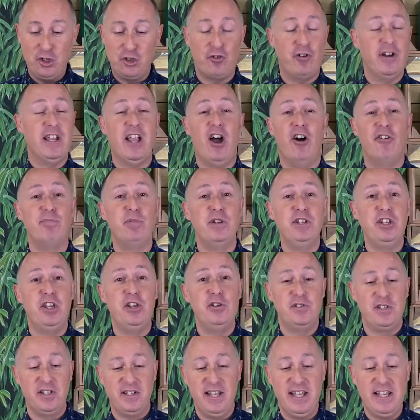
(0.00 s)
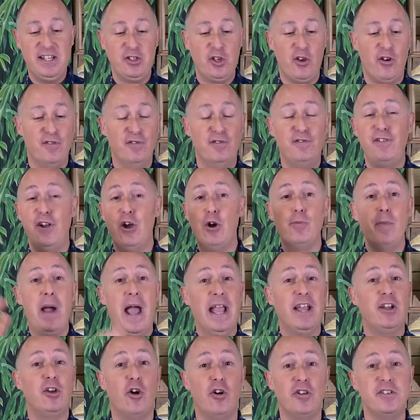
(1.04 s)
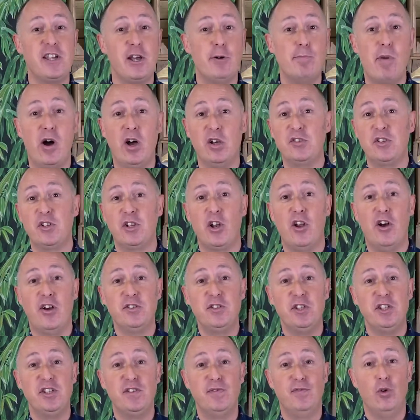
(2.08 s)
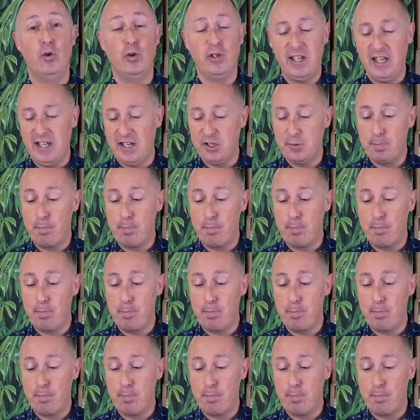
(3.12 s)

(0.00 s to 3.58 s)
treat. I've been using these on film and cocktail masterclasses for years.